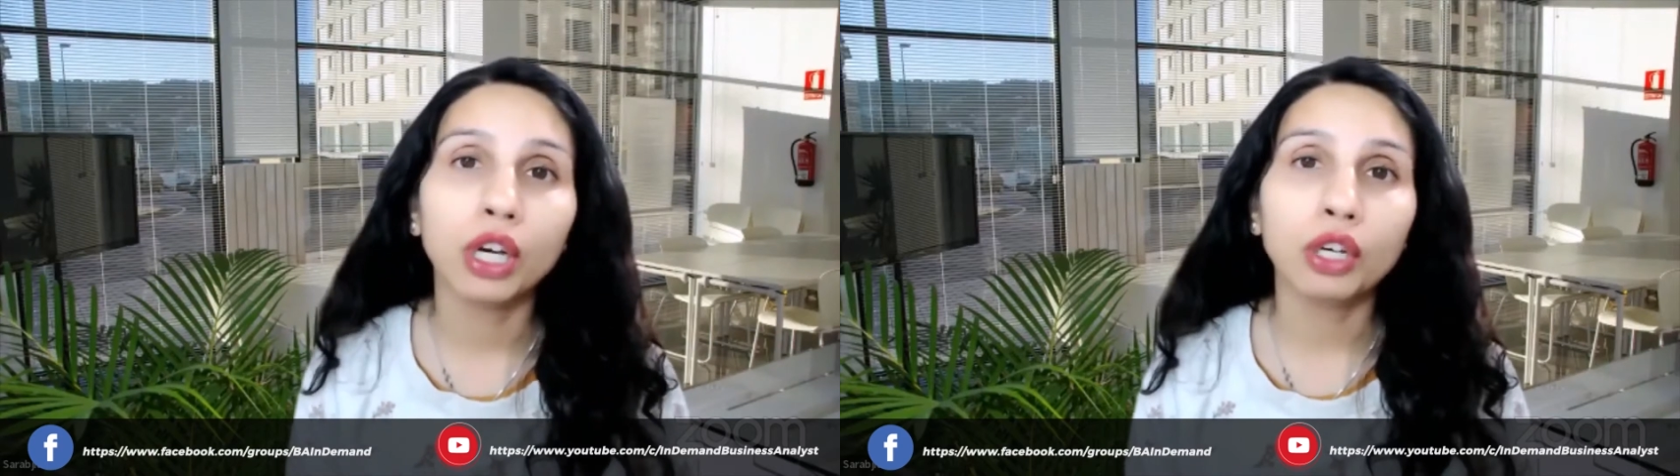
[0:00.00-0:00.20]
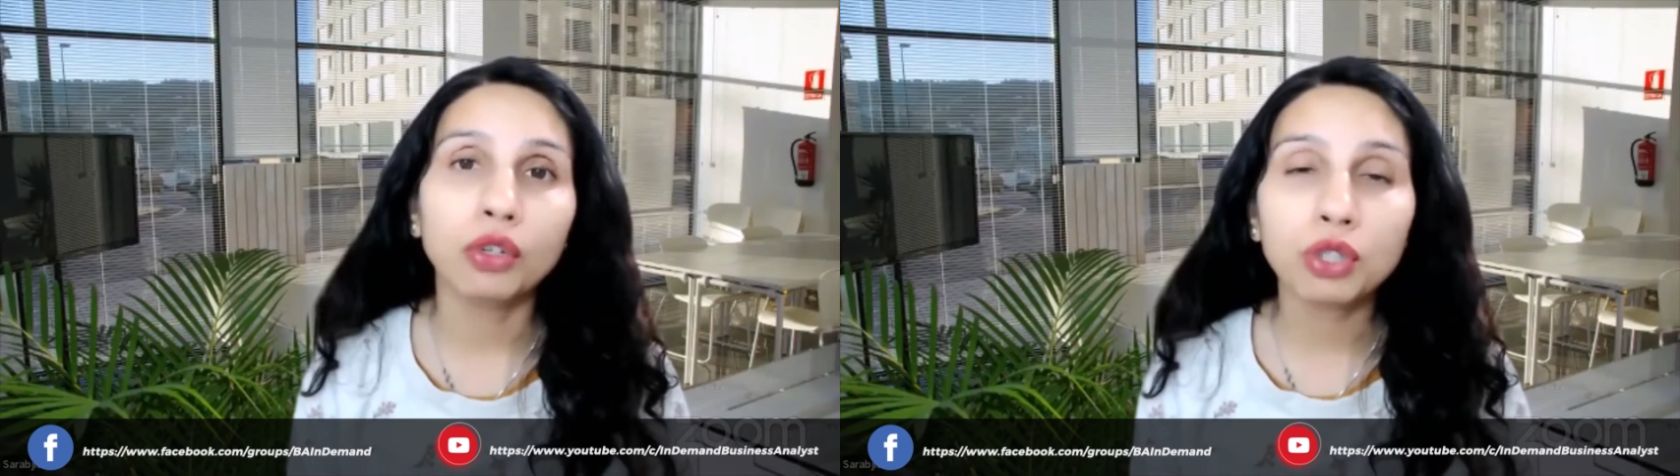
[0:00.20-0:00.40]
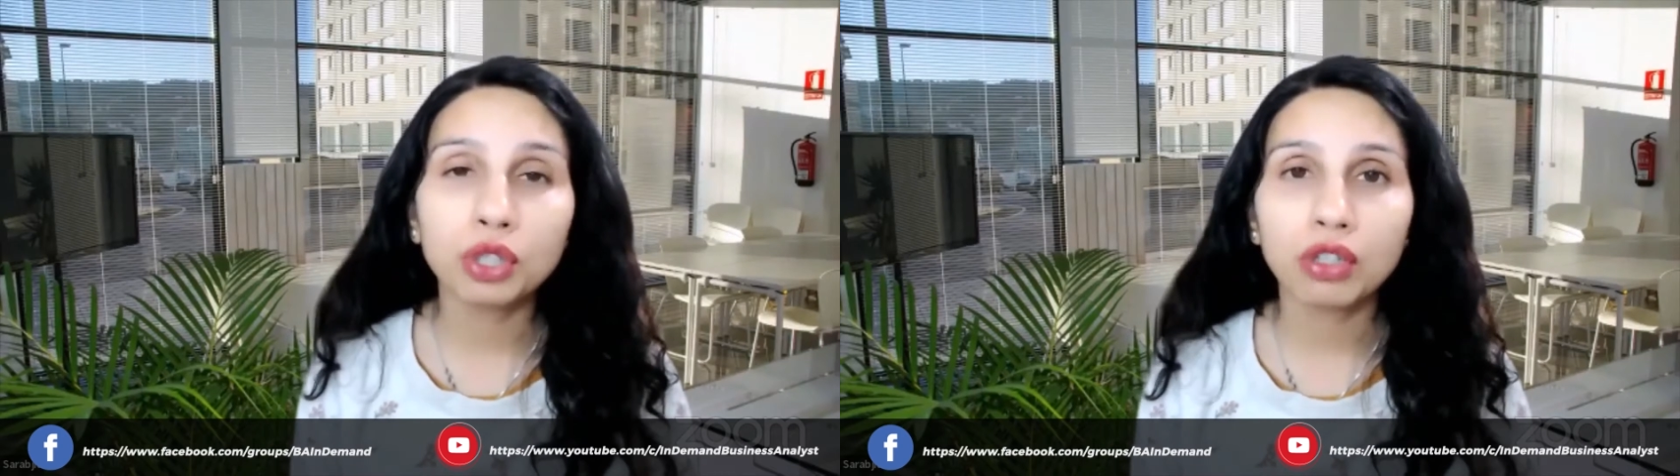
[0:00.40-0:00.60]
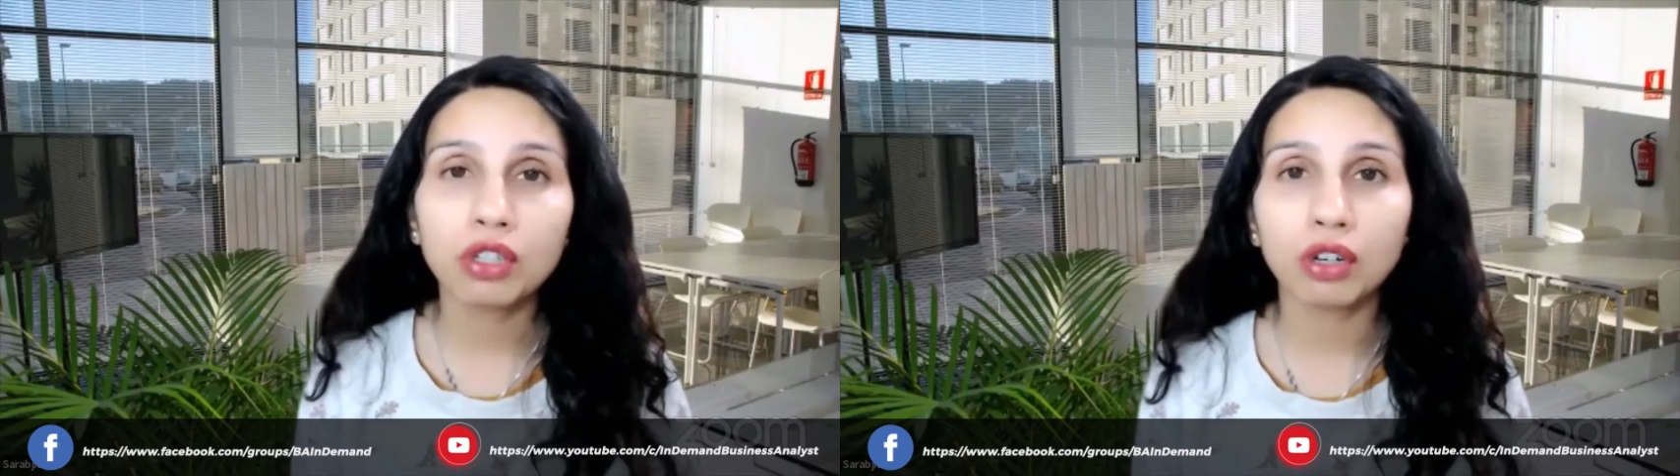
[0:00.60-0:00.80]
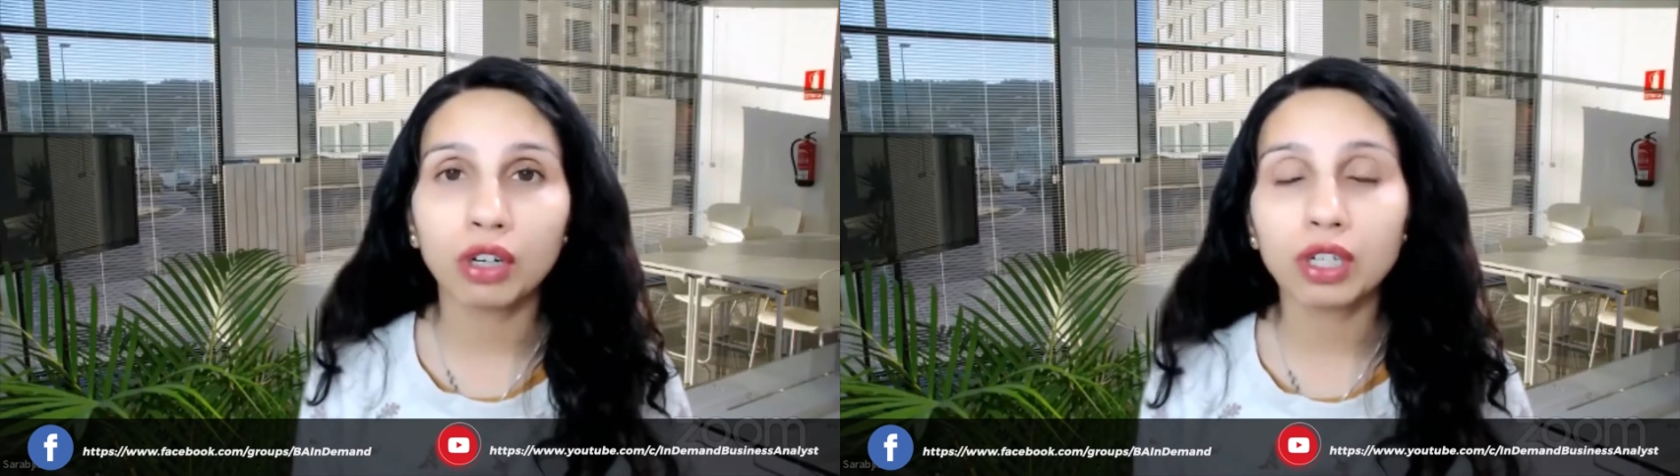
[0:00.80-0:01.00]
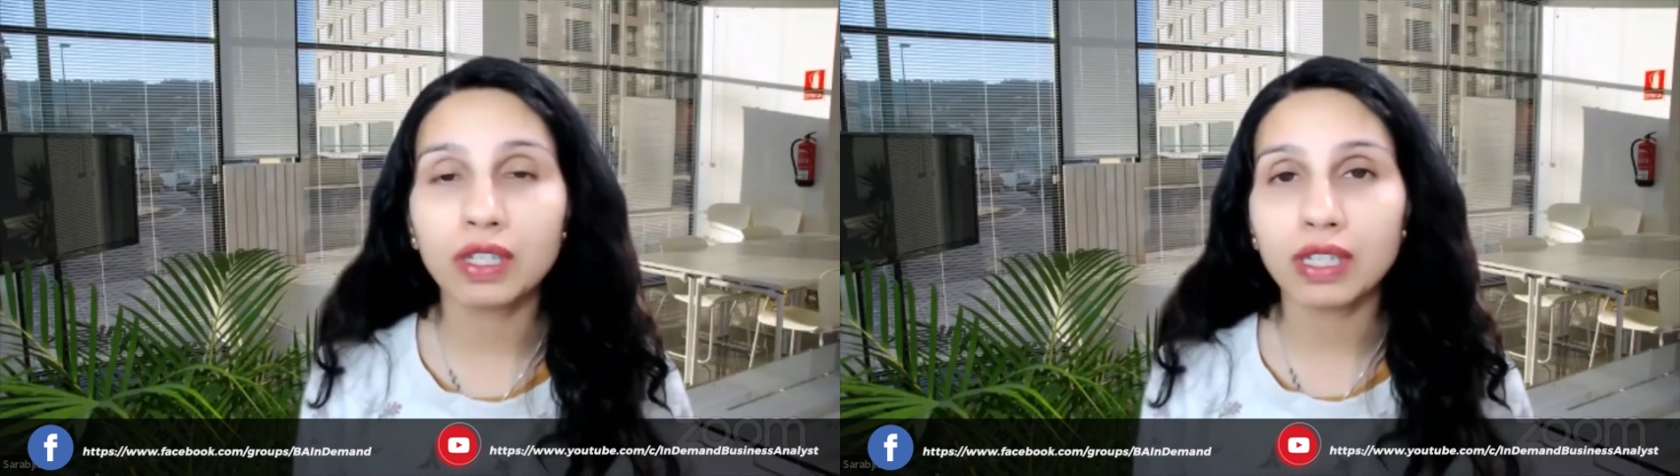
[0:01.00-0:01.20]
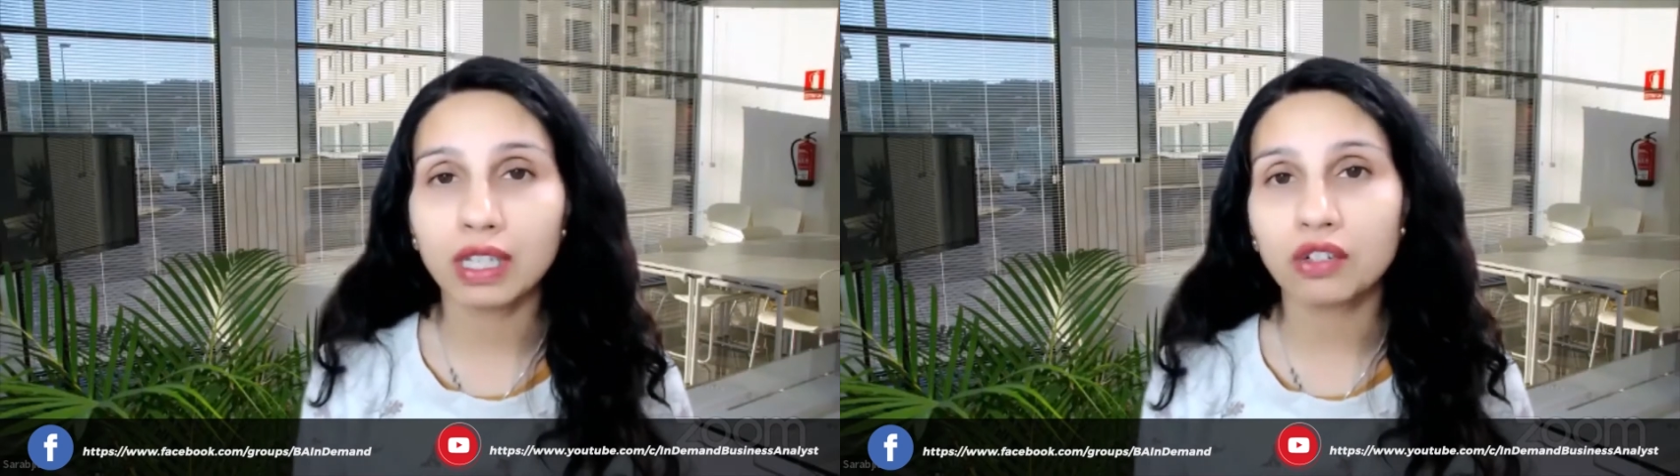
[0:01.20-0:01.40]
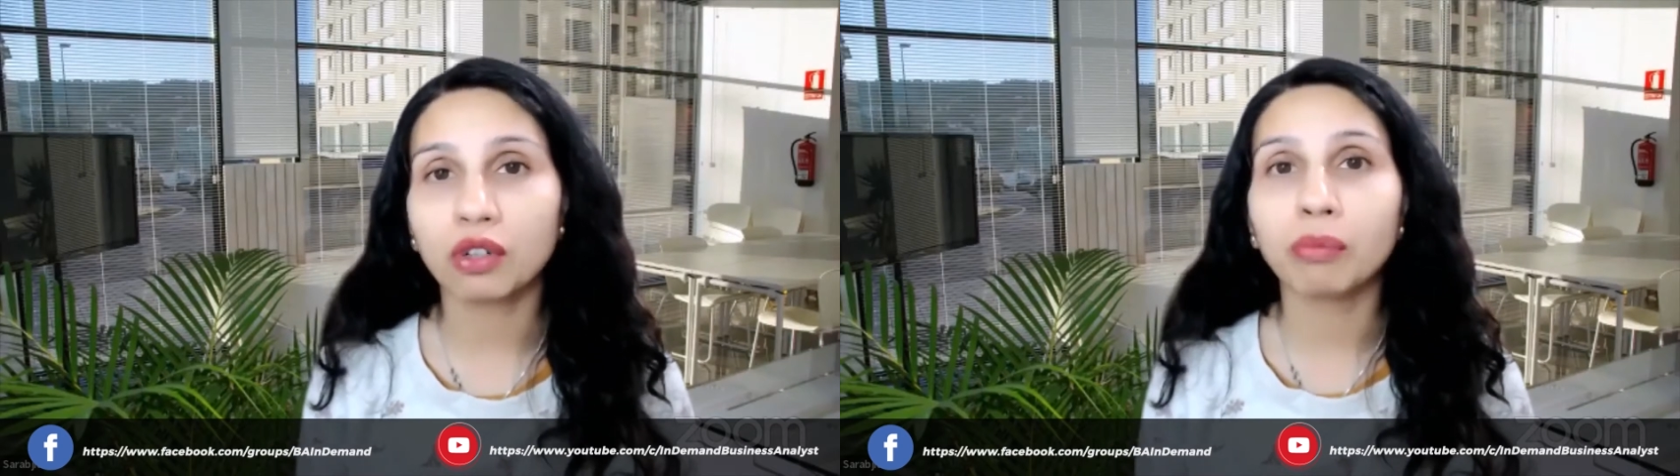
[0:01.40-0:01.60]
you should start to schedule